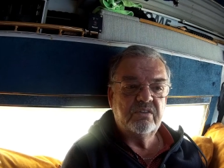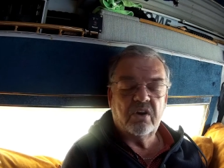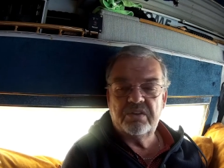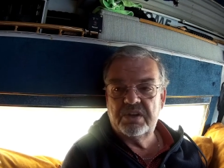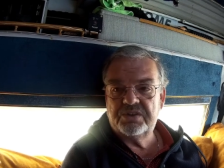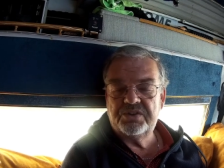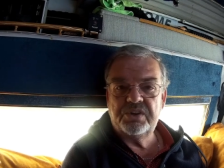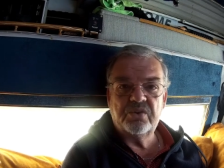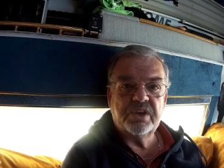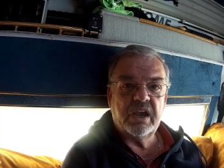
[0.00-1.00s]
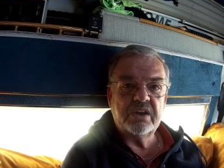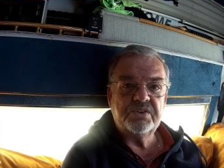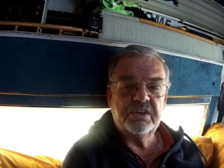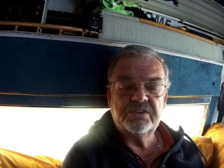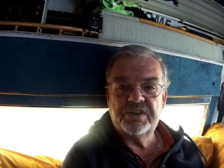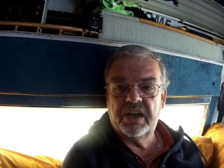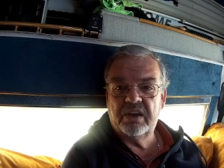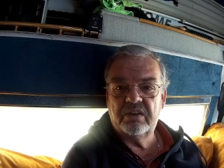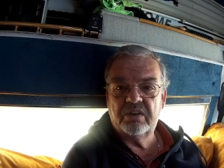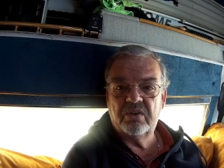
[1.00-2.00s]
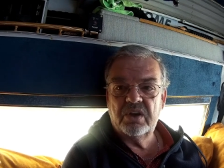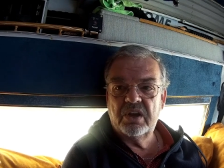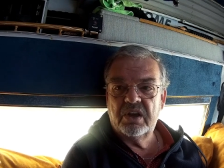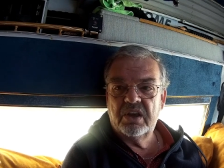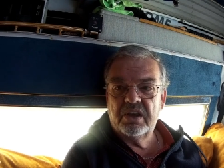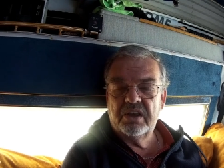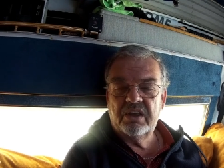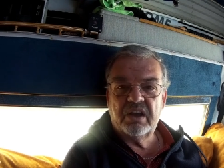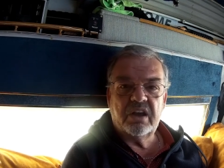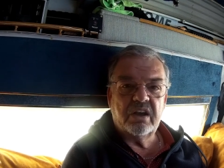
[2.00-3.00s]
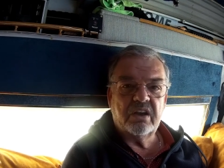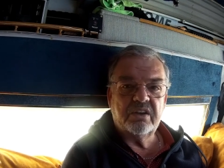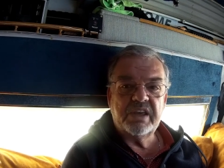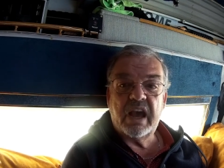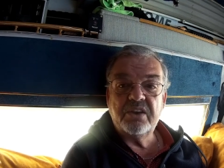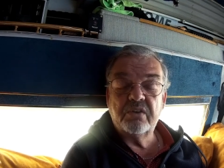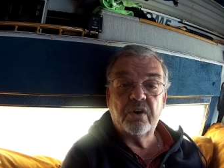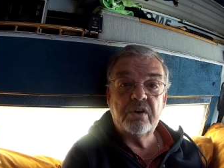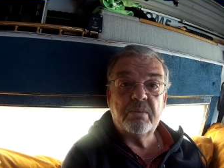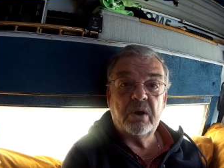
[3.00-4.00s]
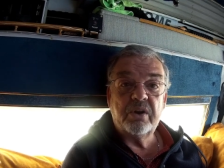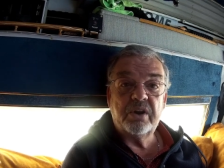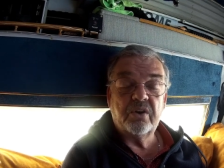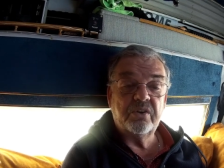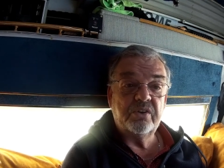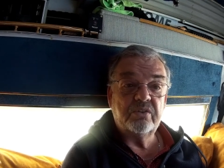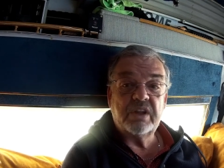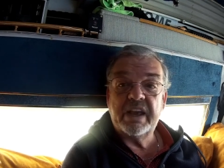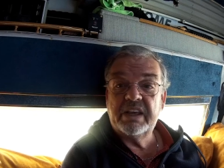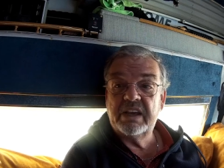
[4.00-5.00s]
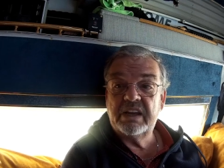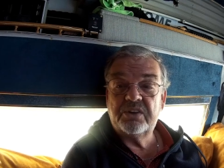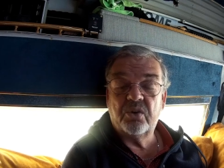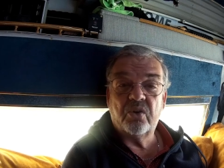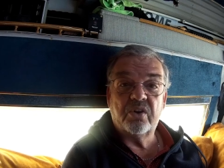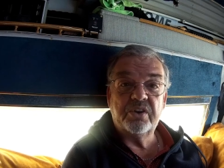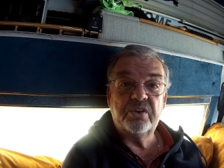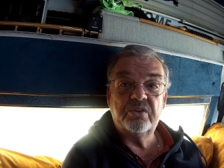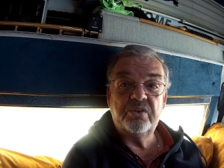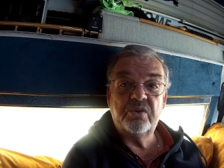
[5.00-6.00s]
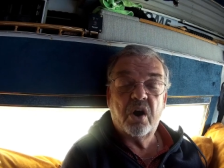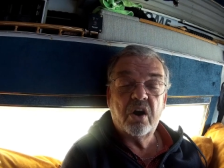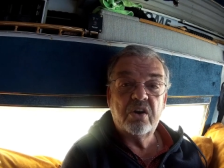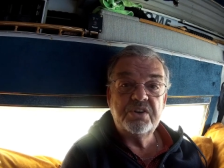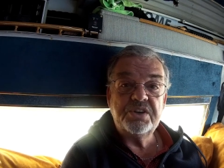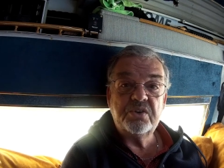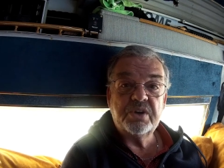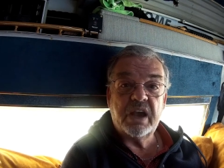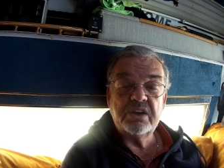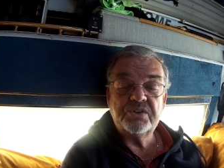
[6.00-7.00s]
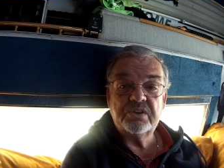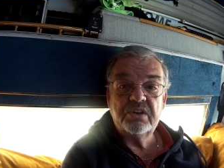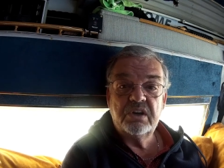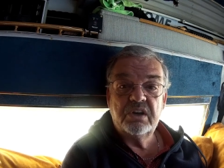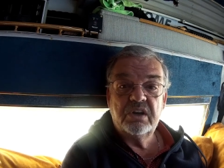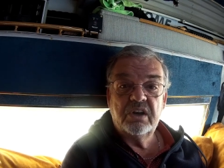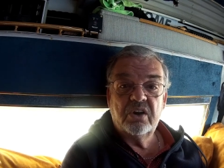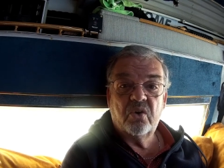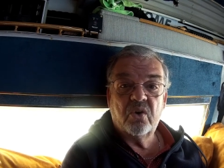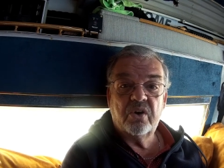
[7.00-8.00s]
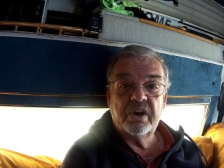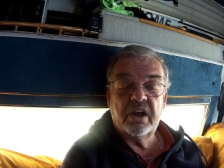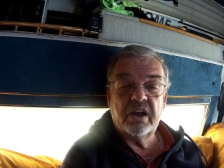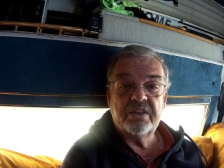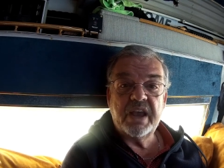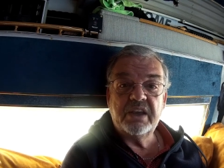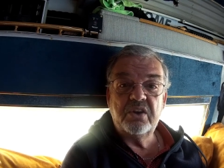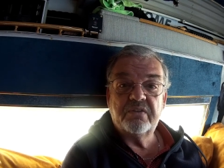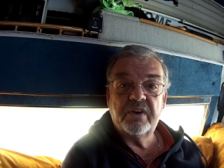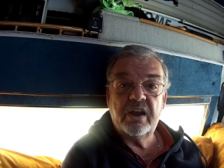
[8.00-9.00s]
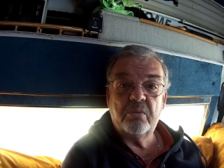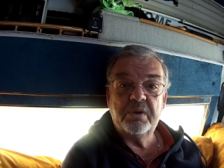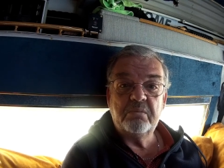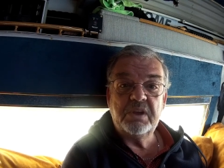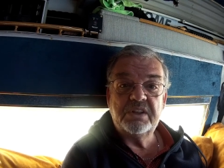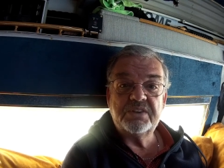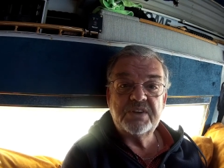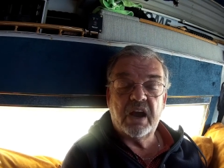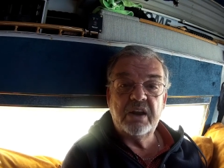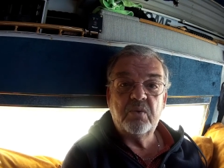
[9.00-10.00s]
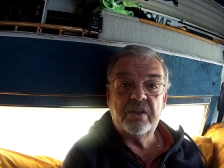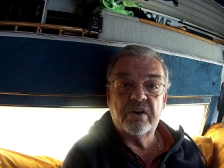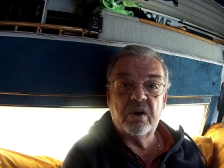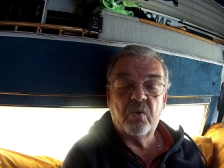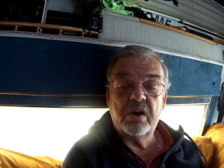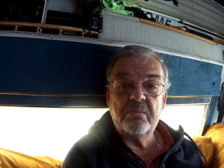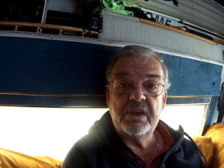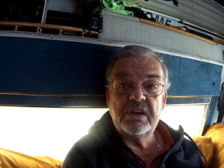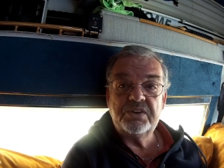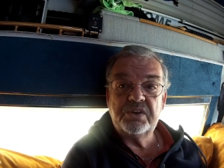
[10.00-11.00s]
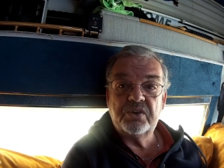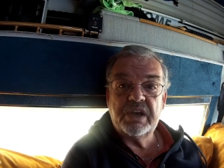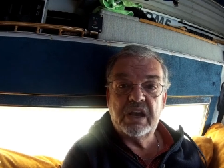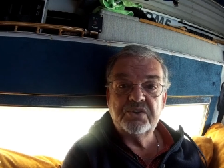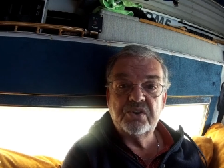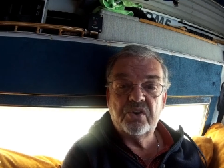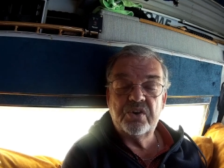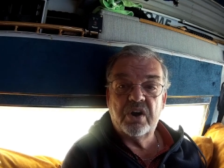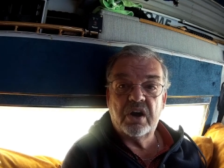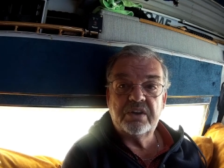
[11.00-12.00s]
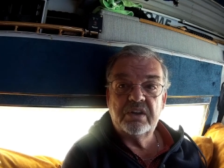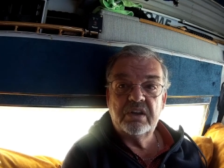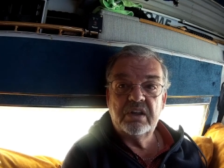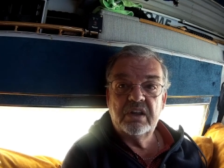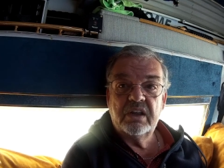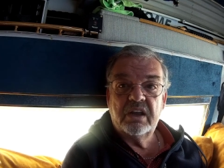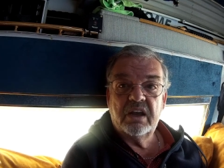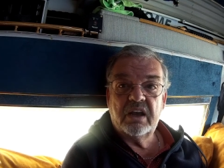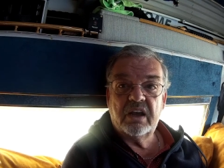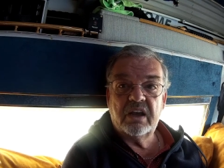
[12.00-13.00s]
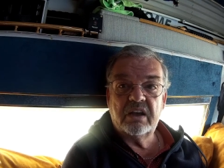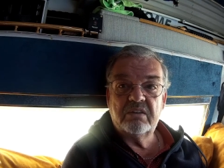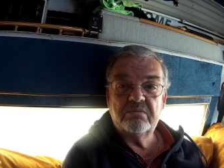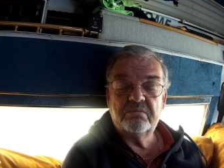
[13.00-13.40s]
on this geocaching saying uh, yeah you've heard about it or you like it or you you are a geocacher or uh, thank you for helping me decide whether I want to be a geocacher or not uh,